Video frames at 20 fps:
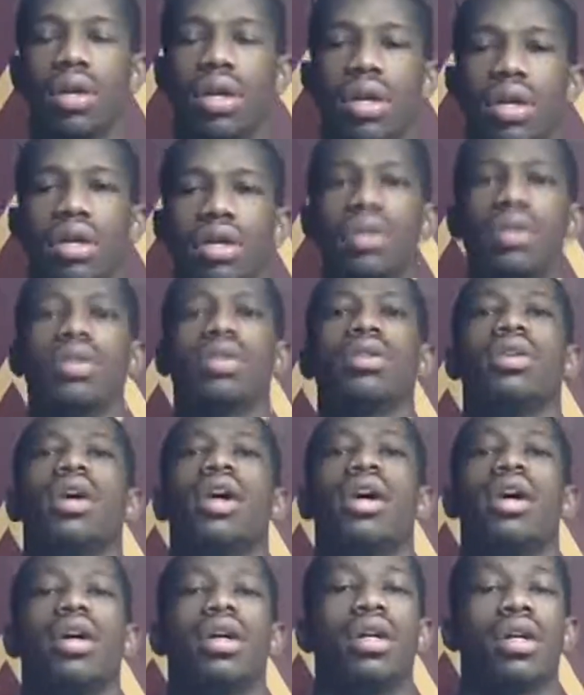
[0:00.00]
Well,
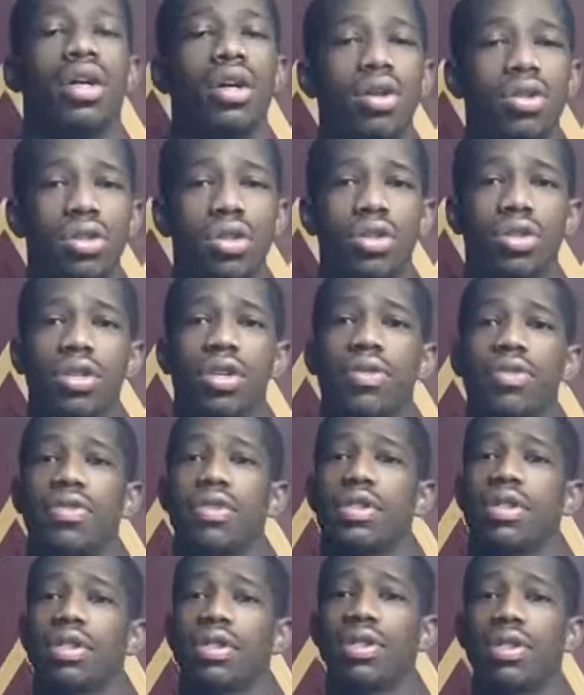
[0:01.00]
Coach Joseph
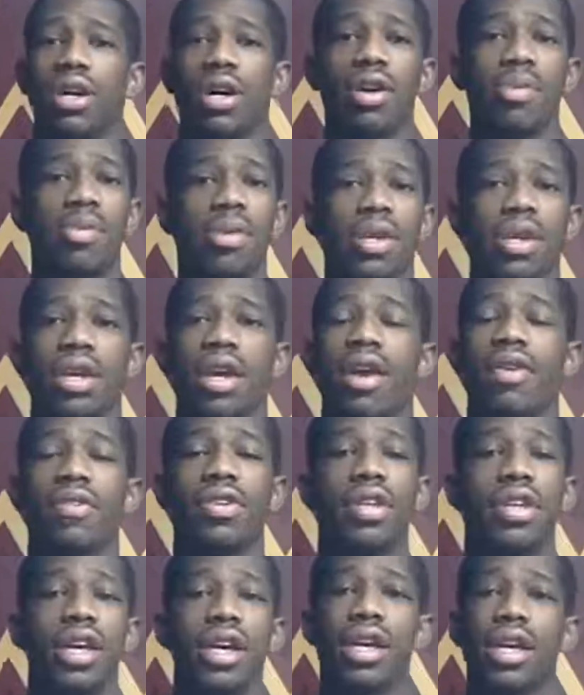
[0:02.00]
is on me
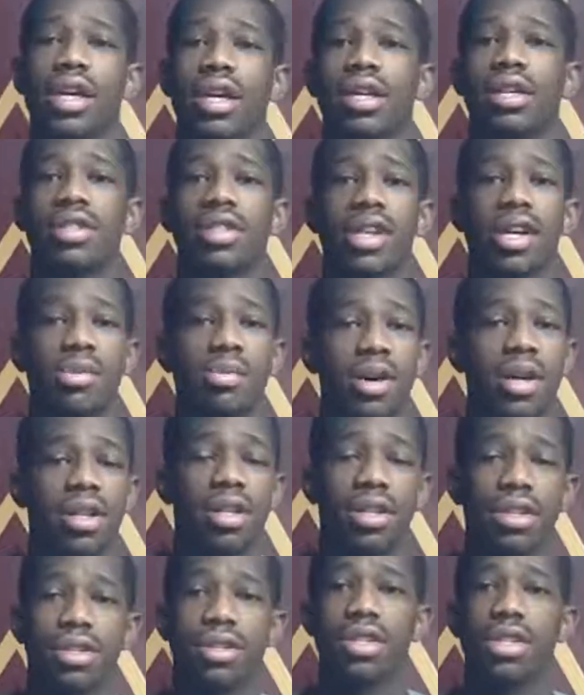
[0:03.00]
every day talking
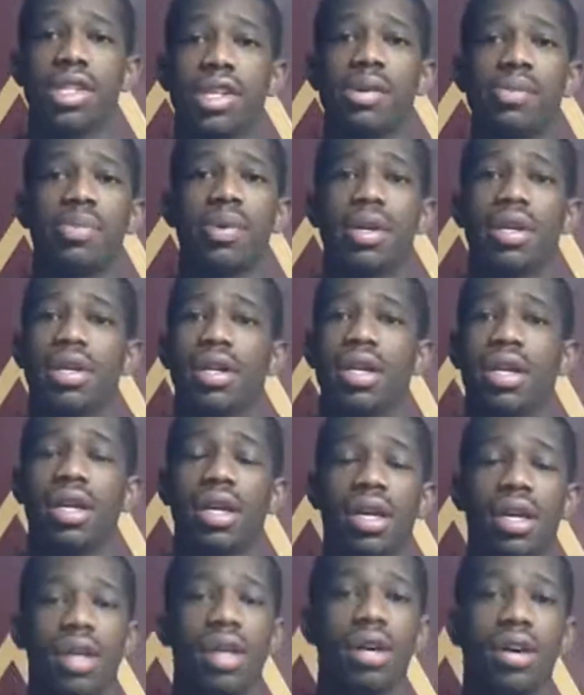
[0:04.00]
about leadership, and
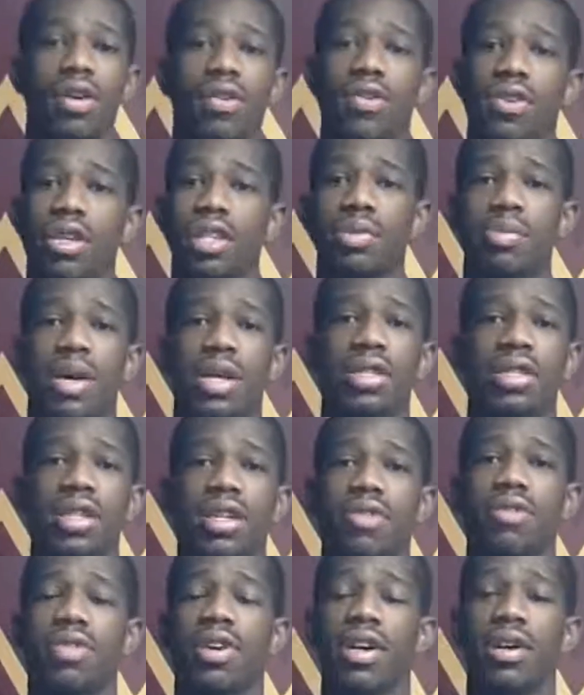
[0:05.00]
of course
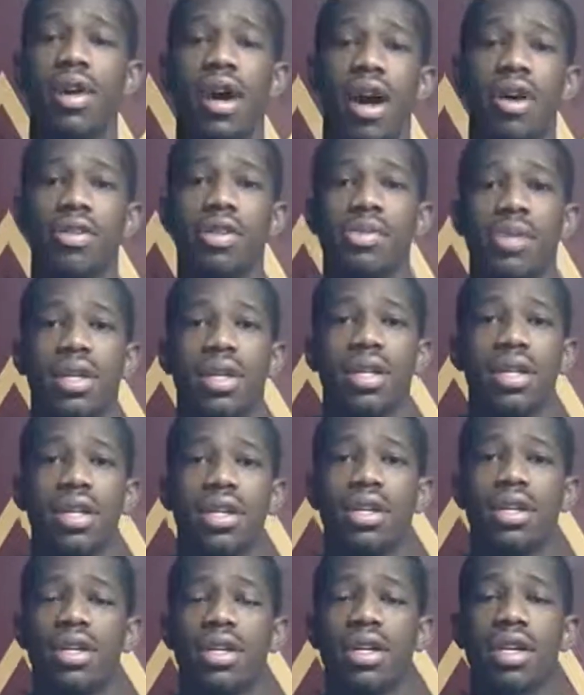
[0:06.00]
myself, I've always been a
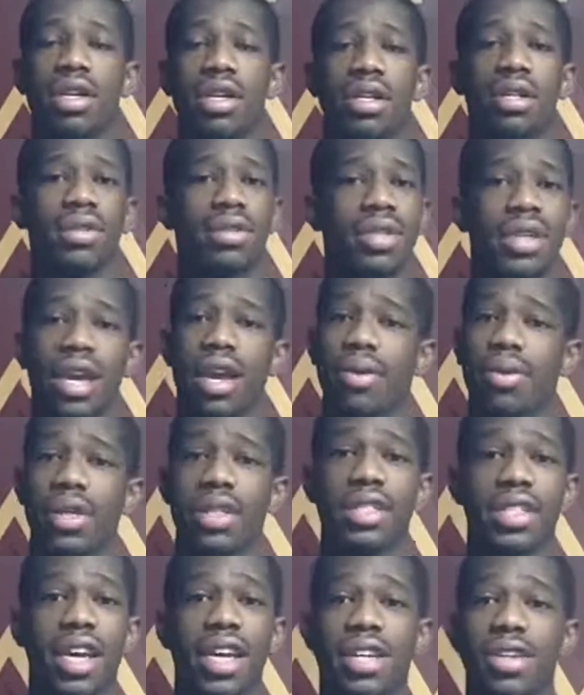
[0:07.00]
leader, and I can't
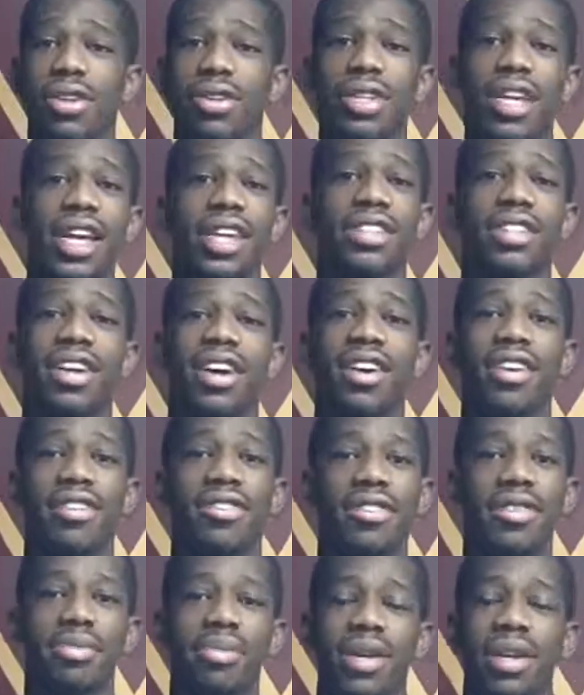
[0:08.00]
really take no days
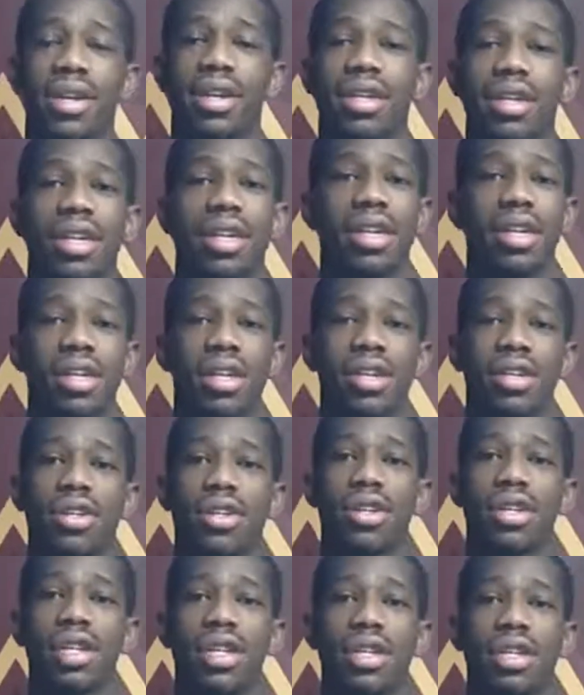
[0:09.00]
off for being, you
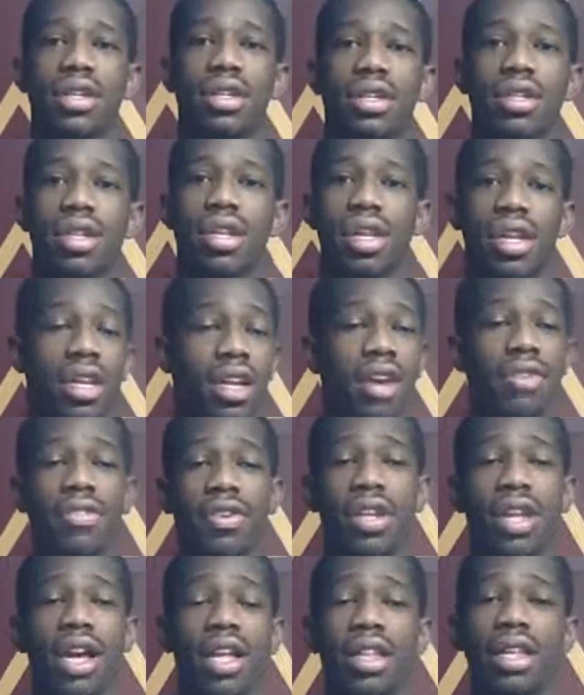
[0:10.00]
know, a leader. And I
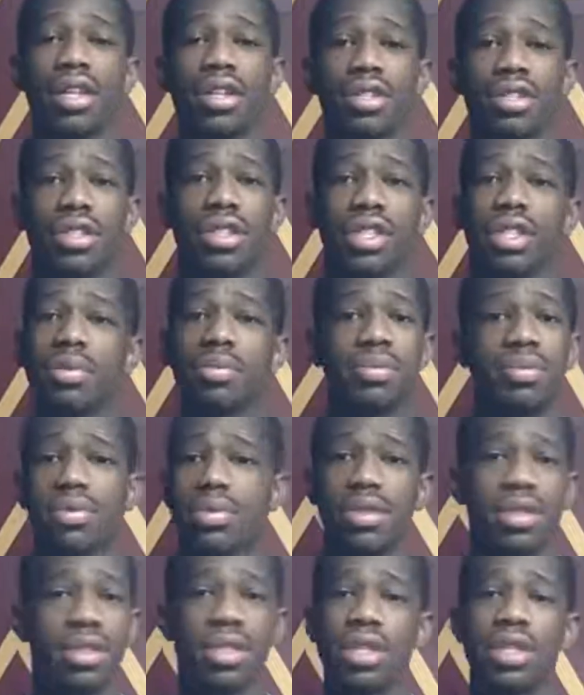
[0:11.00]
feel like leadership
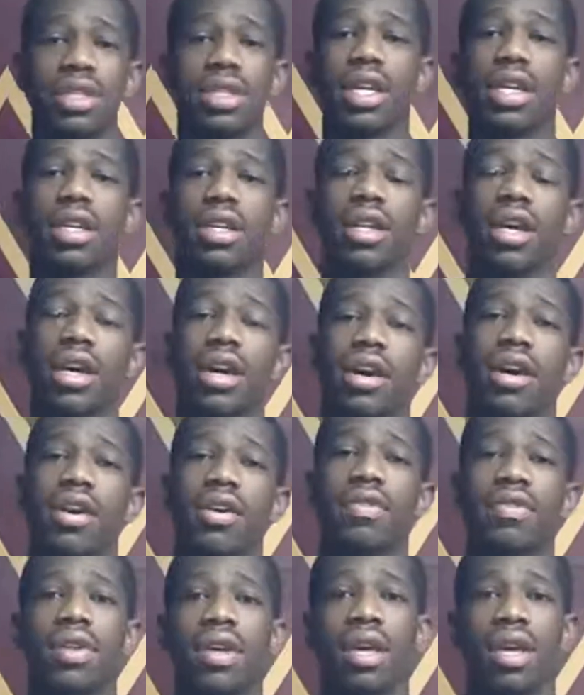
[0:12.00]
shouldn't take a day
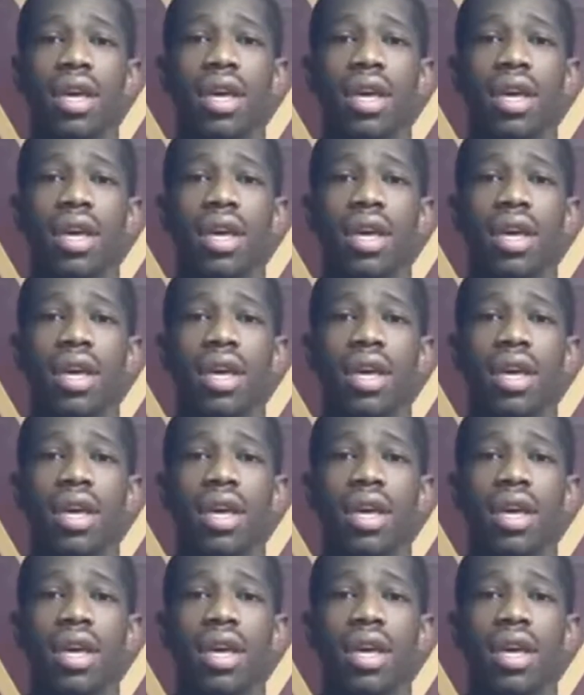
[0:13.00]
off,